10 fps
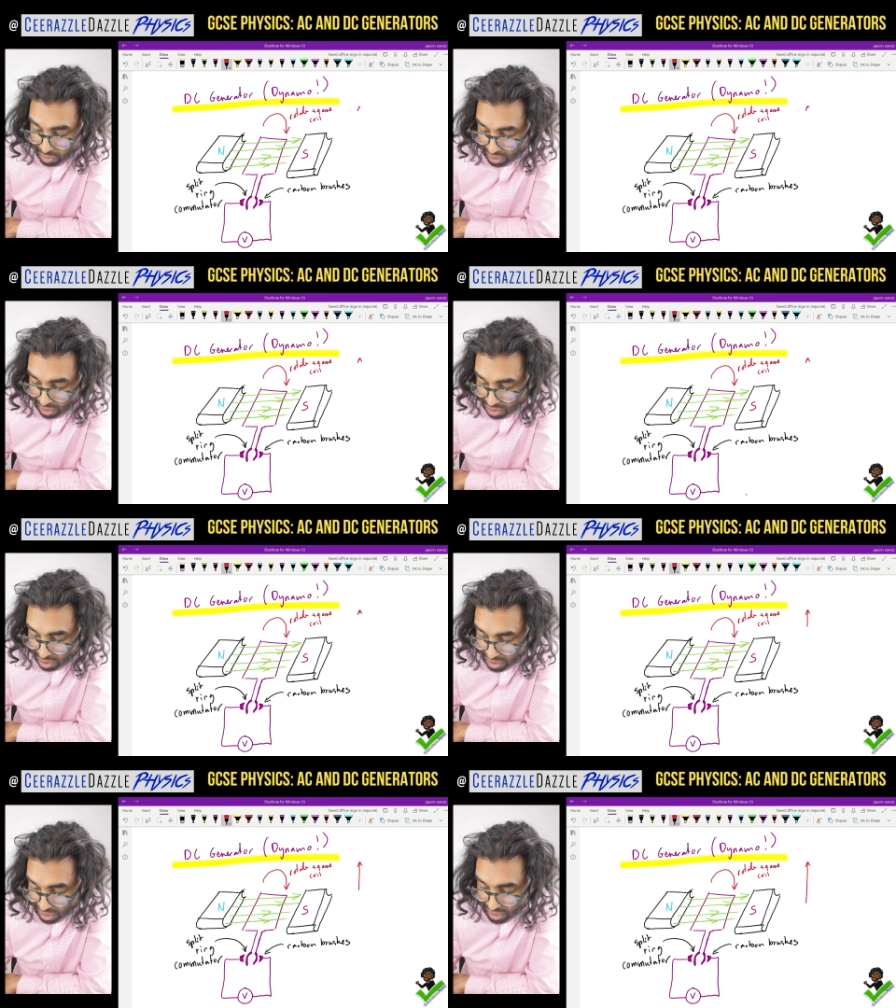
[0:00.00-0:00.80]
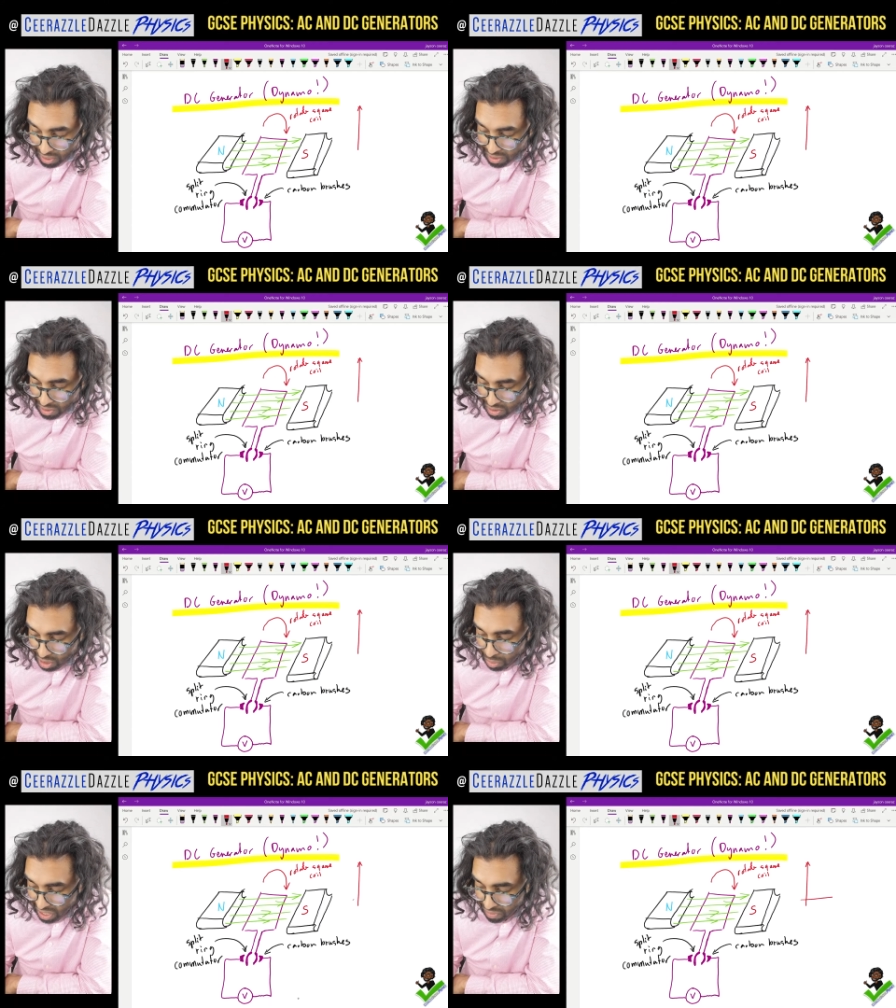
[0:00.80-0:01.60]
it looks like this.
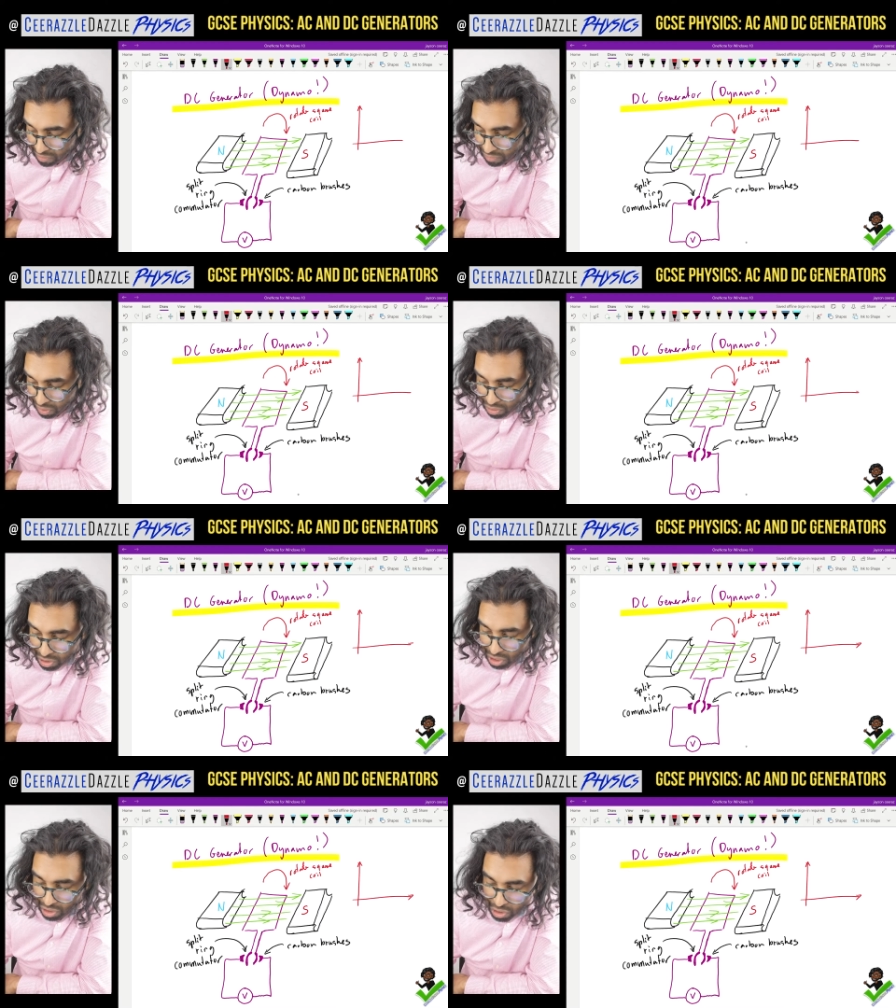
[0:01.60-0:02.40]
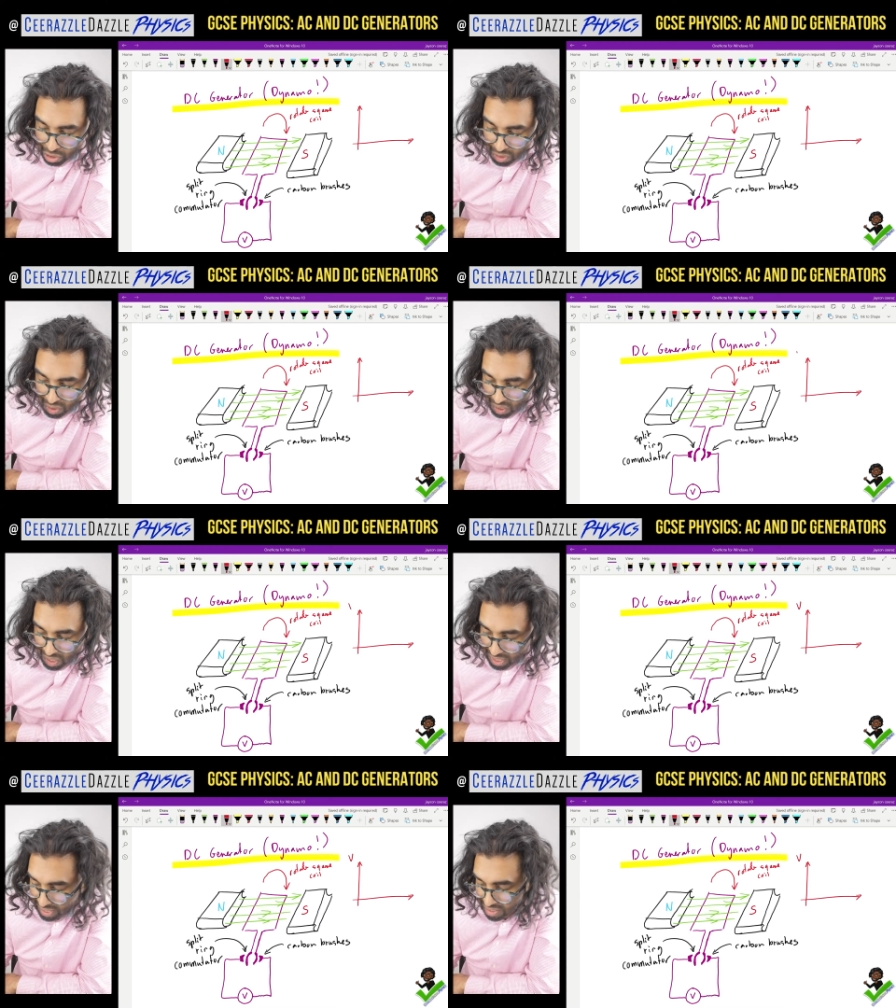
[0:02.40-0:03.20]
So we have a voltage
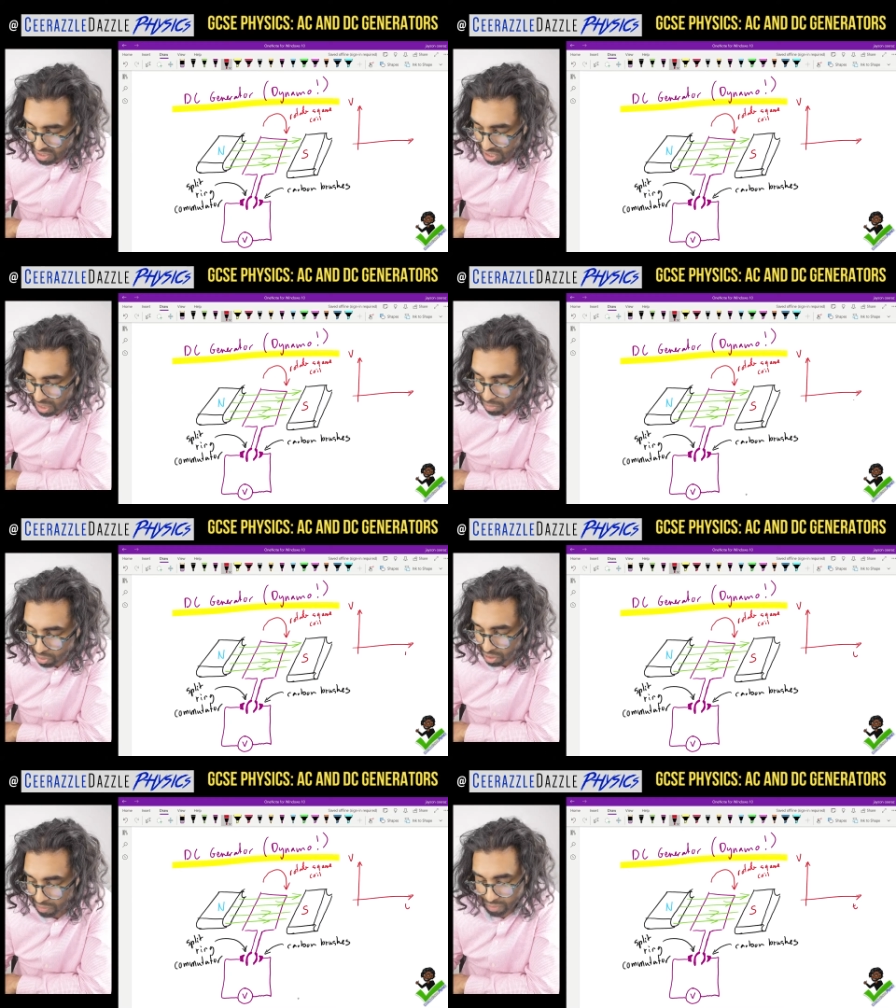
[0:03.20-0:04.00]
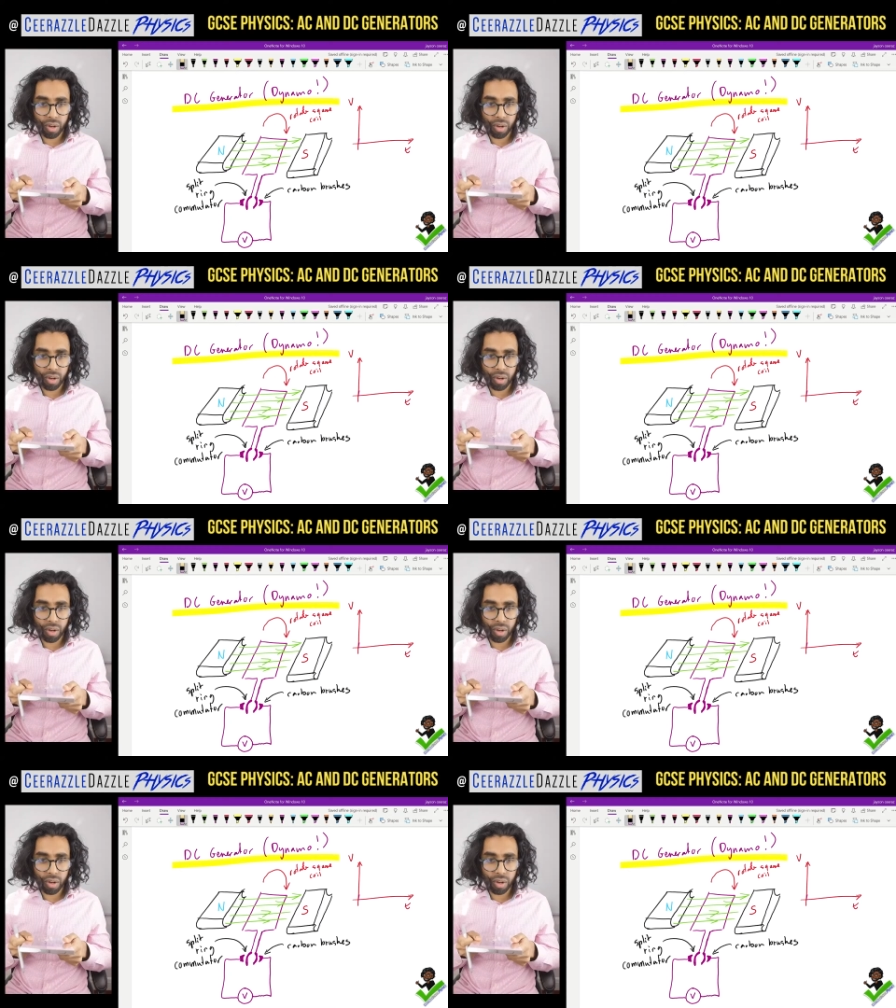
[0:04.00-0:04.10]
against time graph.